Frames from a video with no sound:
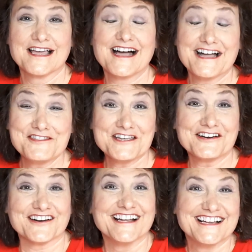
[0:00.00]
Hi
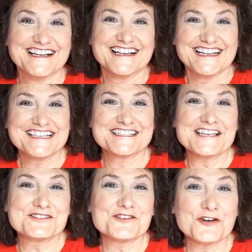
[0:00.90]
there. It's
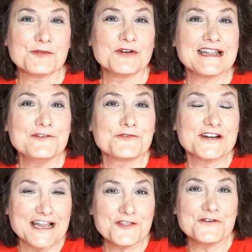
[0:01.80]
Esther Herbert in for
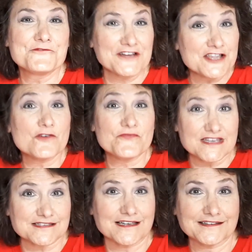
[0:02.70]
another video
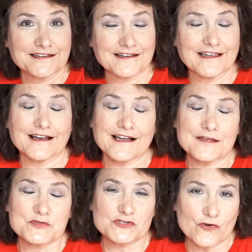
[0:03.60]
visit, and I
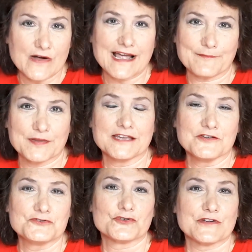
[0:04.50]
am so happy
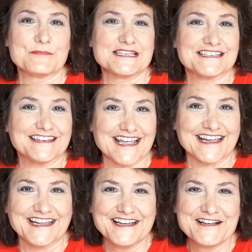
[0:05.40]
you joined me
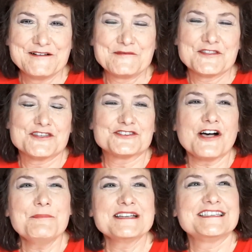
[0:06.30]
today. The
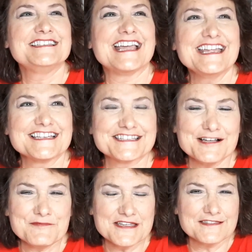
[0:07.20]
topic today is
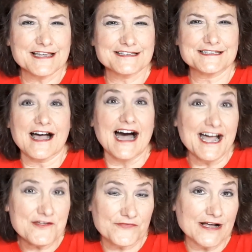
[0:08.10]
something that
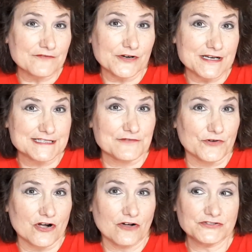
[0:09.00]
I find very
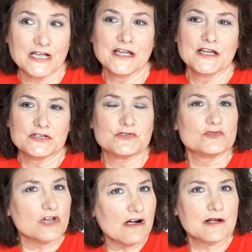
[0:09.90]
difficult to
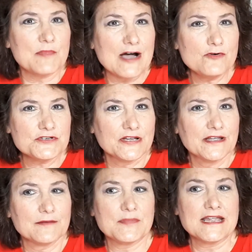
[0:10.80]
talk about
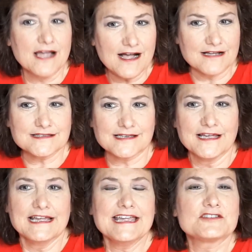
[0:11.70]
because
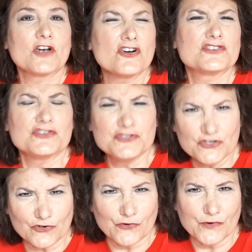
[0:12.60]
it's hard to
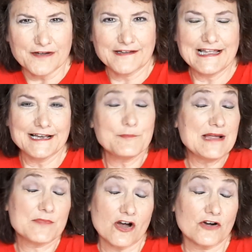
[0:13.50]
do, and it
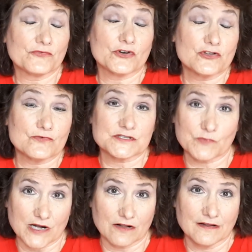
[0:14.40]
might be hard for you as
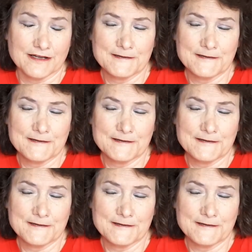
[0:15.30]
well.